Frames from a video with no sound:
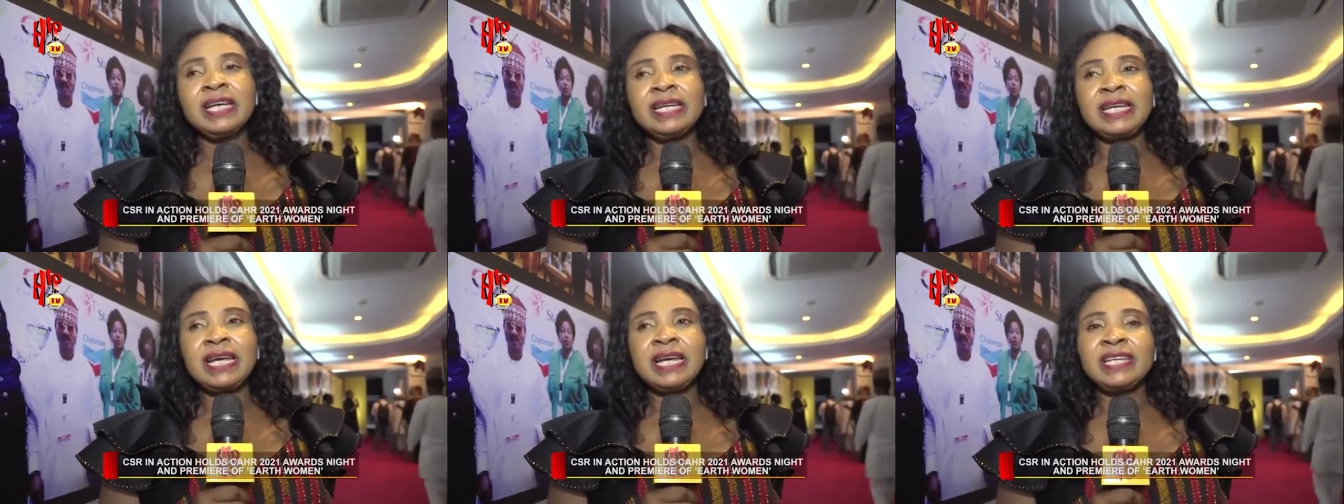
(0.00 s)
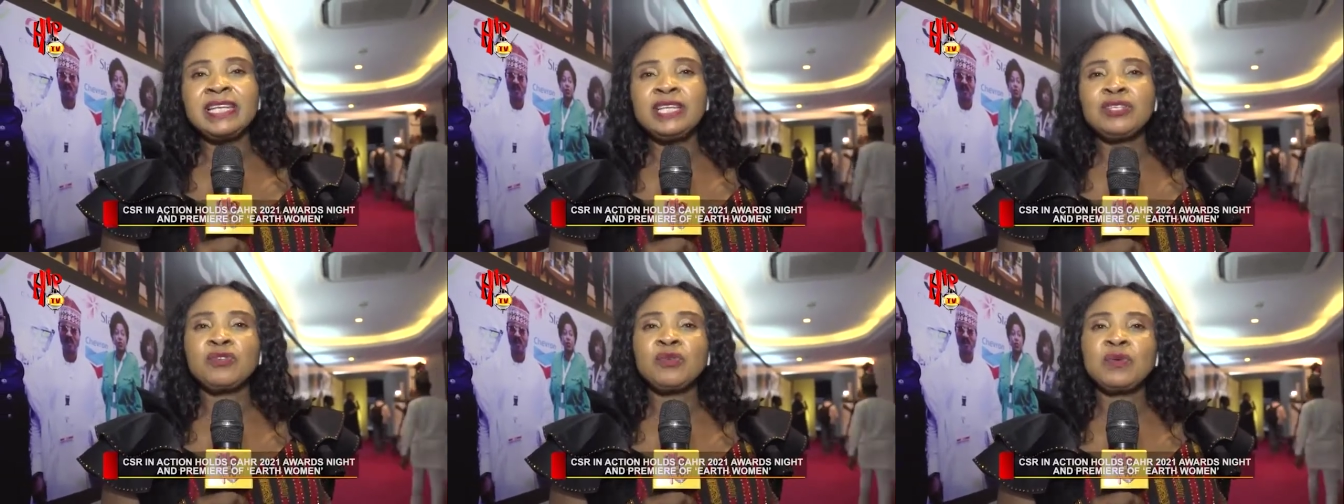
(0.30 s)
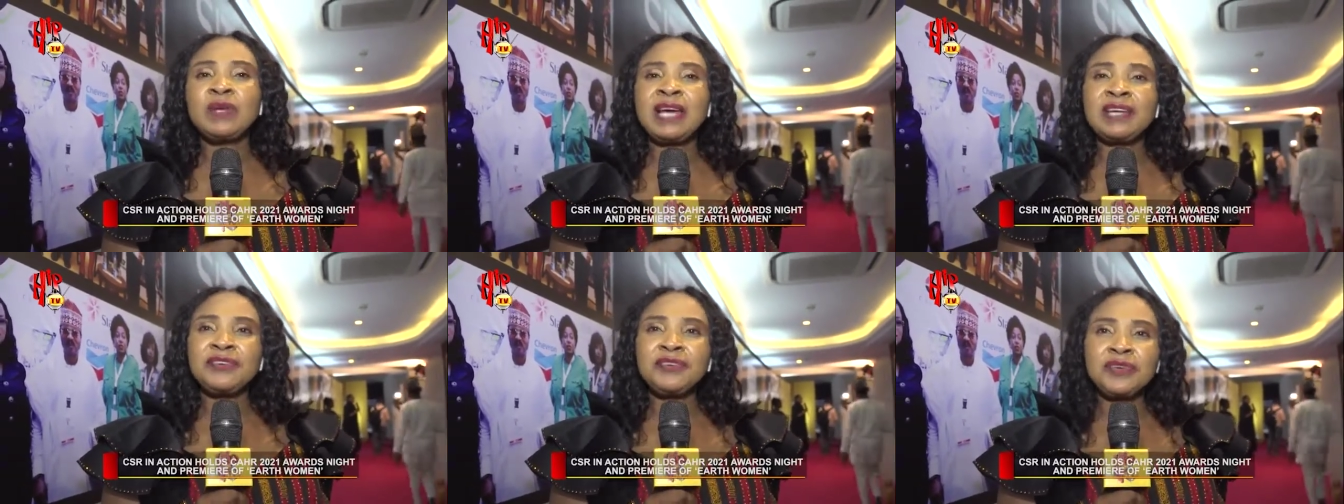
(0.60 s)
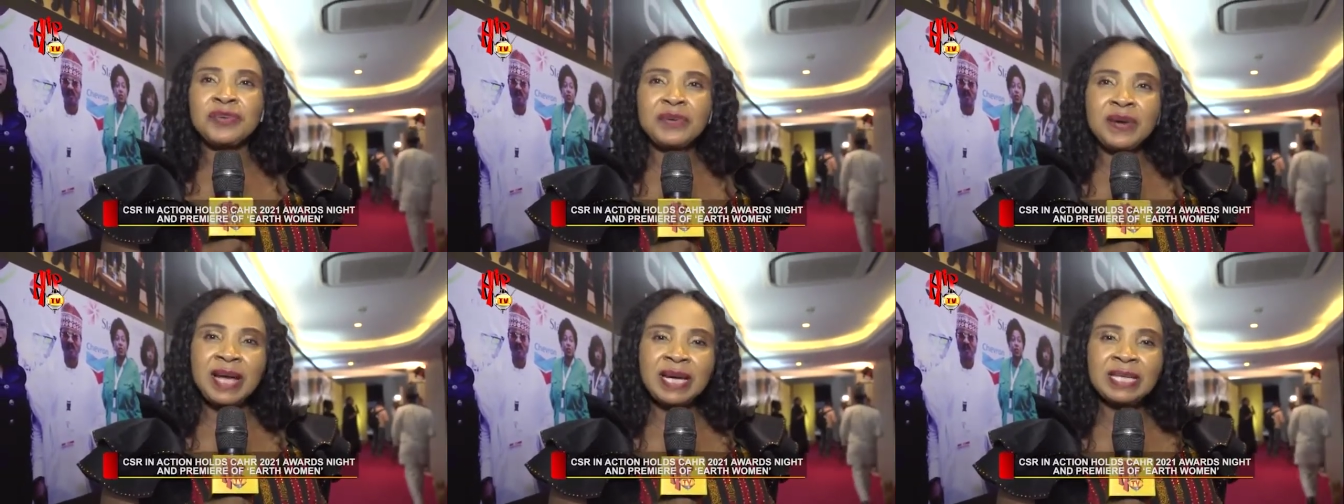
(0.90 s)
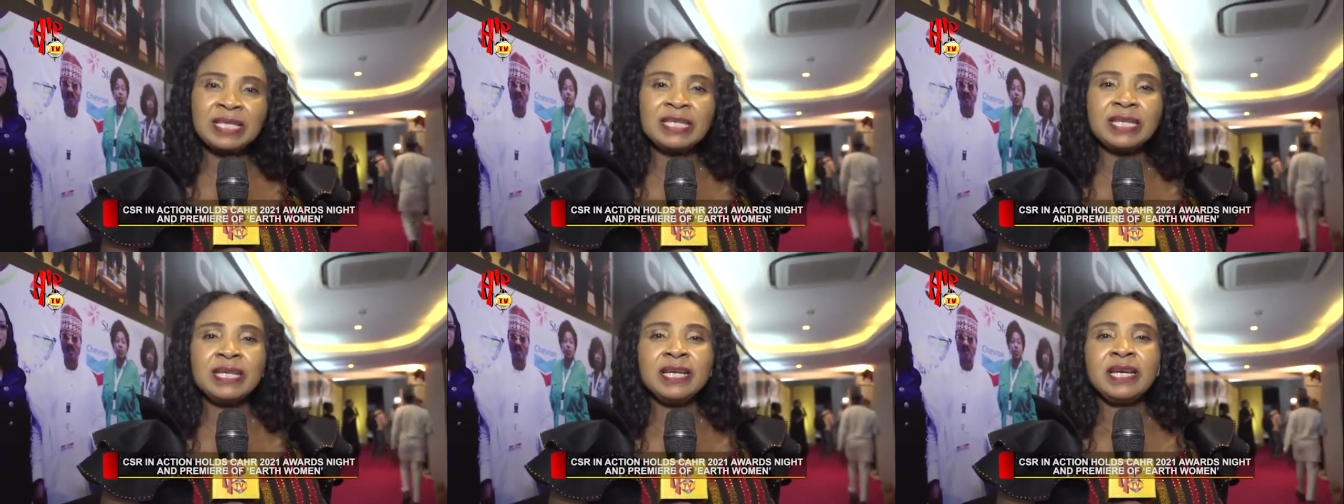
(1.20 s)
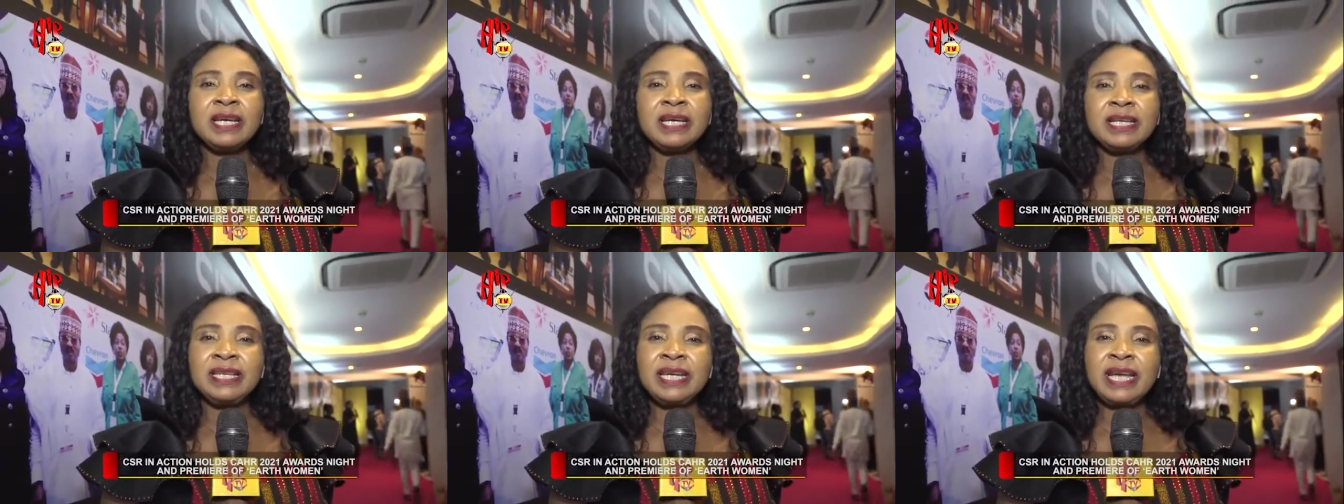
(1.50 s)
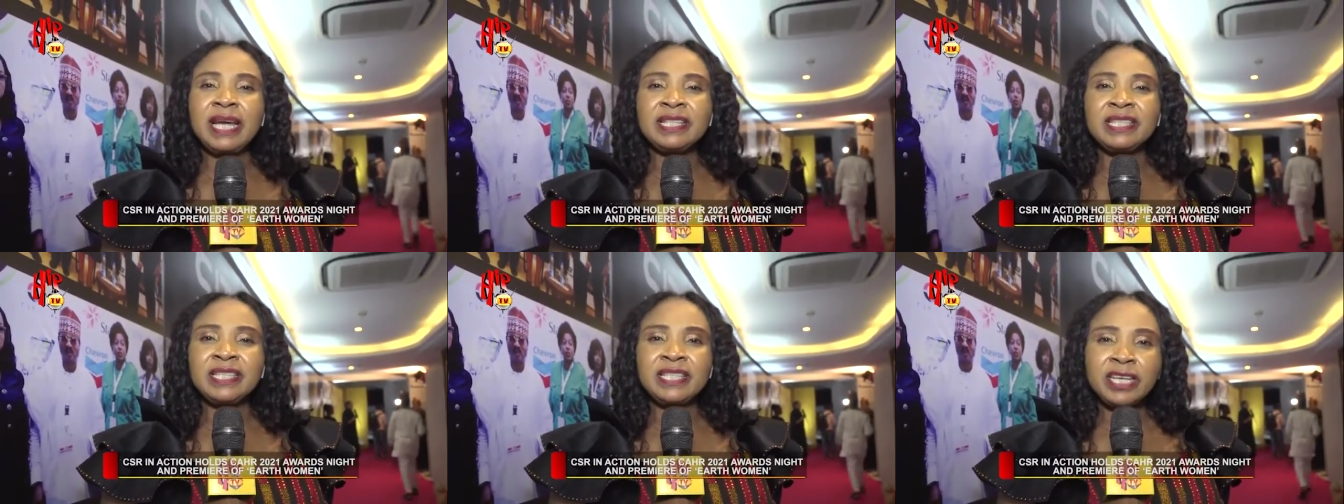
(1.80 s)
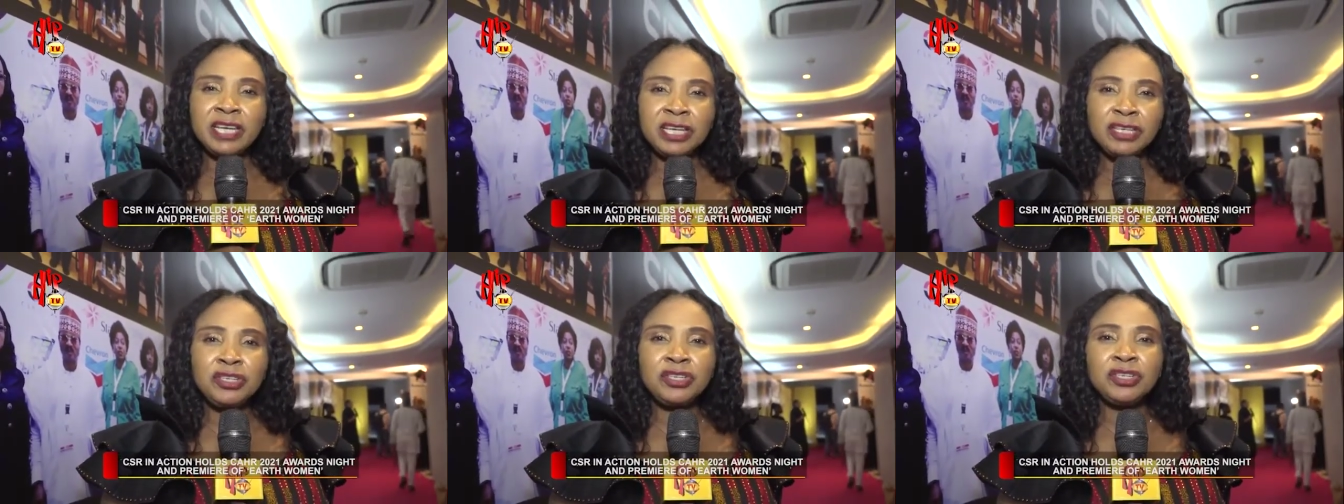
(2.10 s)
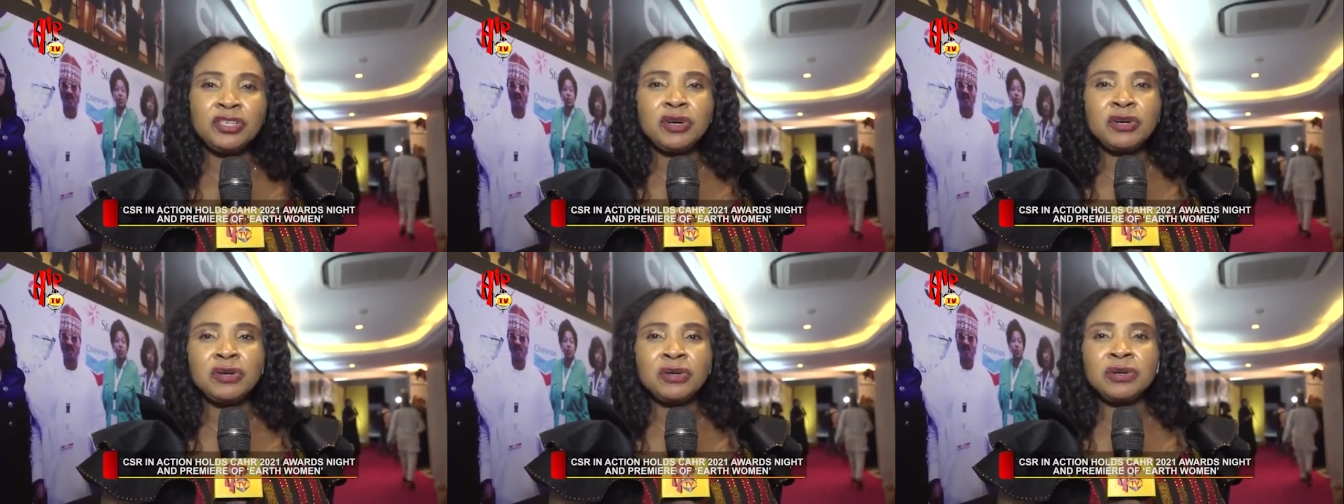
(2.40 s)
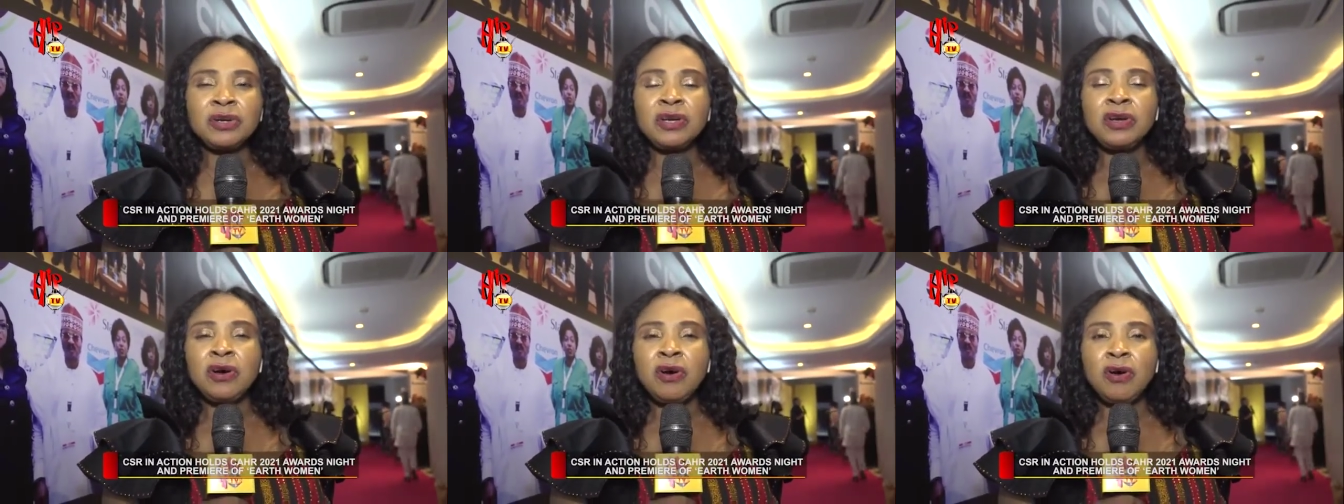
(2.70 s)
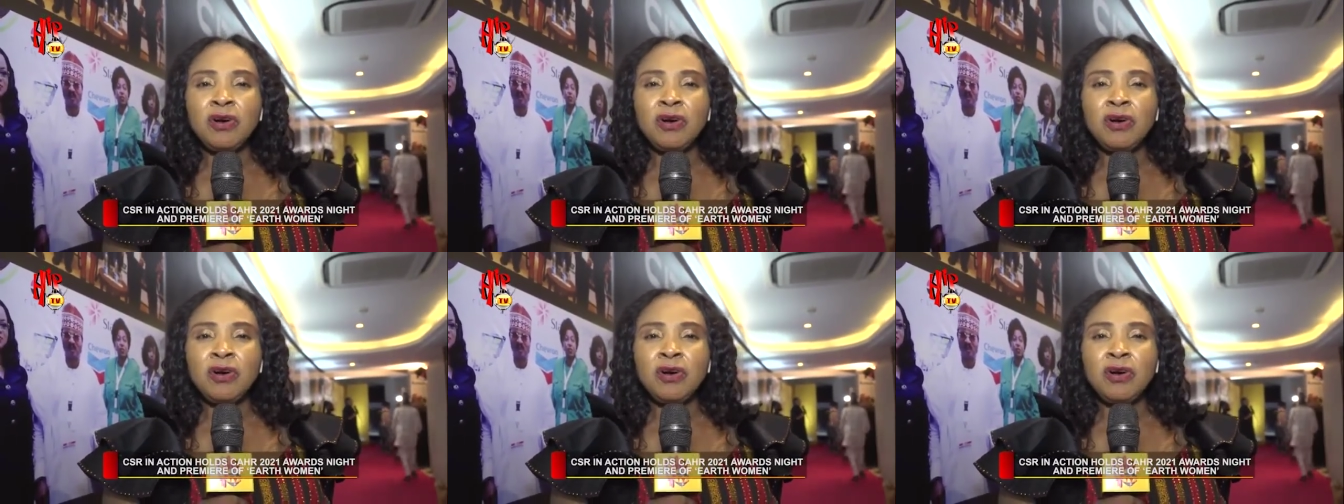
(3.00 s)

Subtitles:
that it will attract the attention